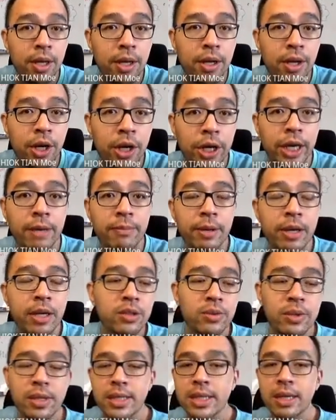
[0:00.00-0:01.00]
Okay, because
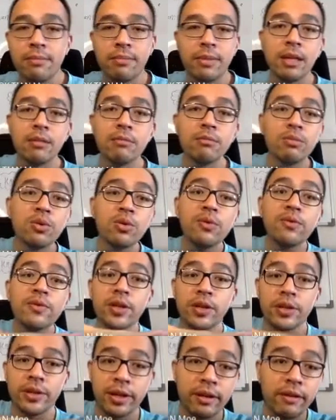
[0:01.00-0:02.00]
when something moves on
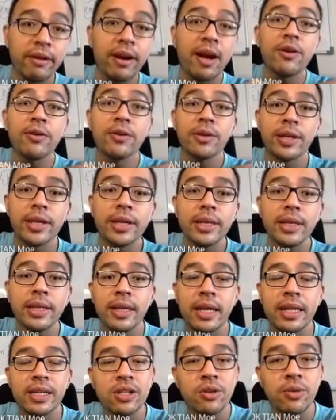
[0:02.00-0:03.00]
the ground,
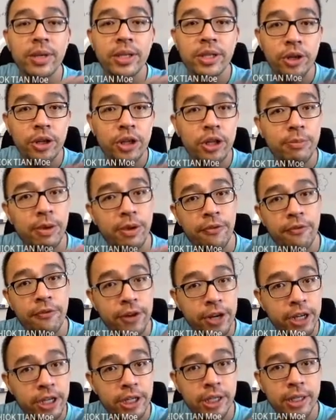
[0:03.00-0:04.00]
there's always going to be
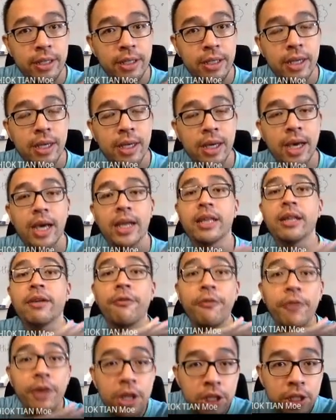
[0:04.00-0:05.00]
friction, and the
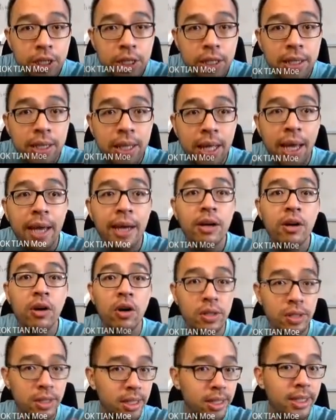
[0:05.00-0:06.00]
friction there
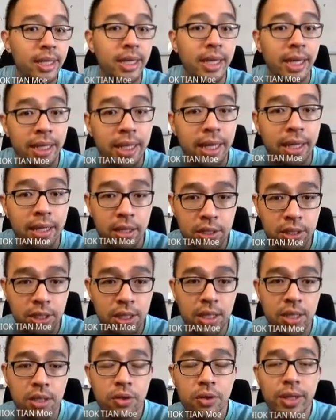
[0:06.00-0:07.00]
causes heat energy.
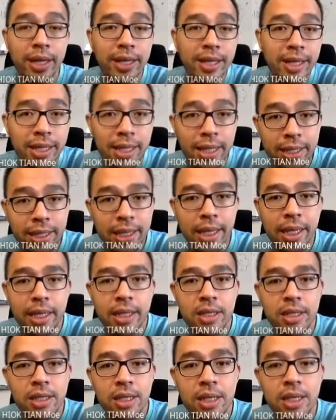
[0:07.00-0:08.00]
So that kinetic
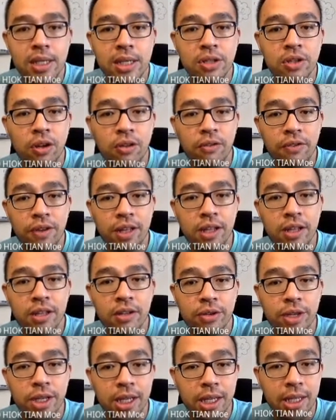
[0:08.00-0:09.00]
energy is converted to
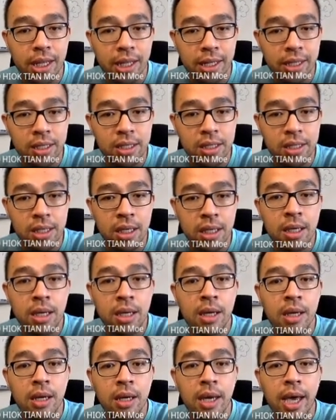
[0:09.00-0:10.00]
heat energy,
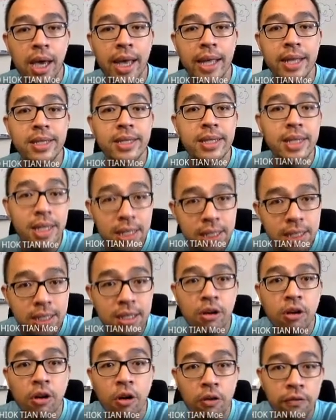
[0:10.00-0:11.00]
And since the
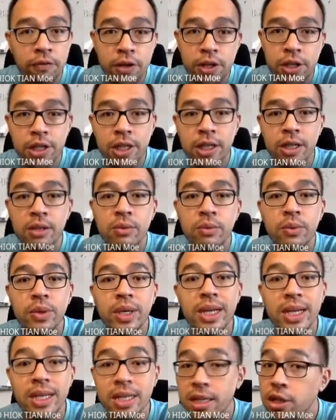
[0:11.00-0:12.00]
conversion we
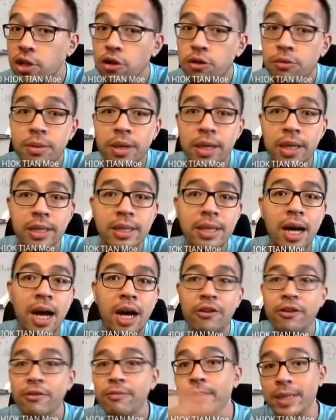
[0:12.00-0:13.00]
assume is
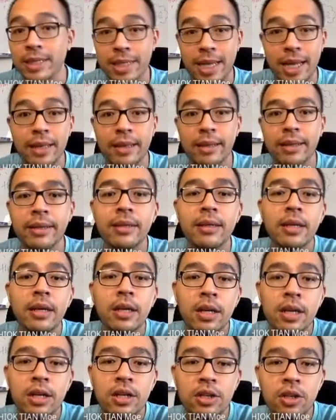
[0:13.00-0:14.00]
100%,
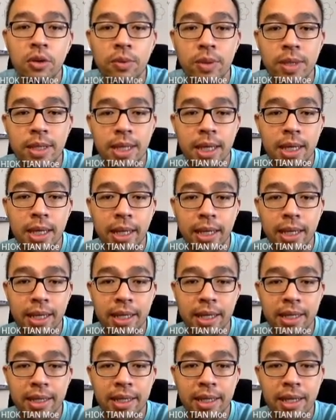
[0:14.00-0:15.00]
so we say that
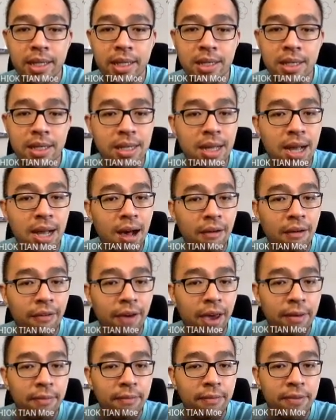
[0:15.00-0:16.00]
kinetic energy is half
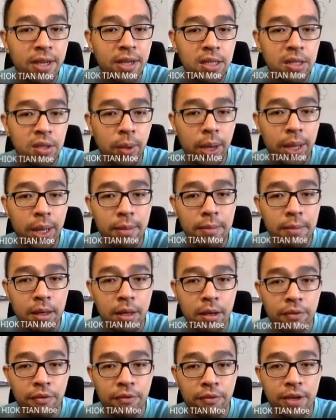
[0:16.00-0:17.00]
mv squared.
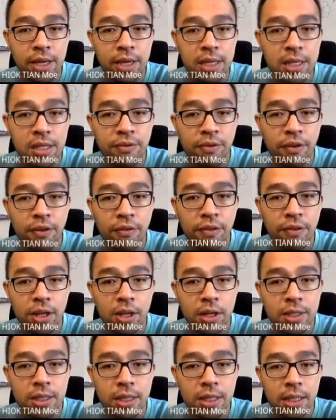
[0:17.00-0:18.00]
V is for
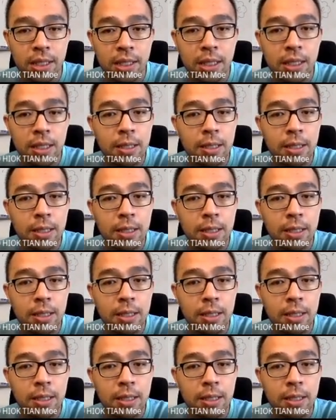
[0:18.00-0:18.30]
velocity.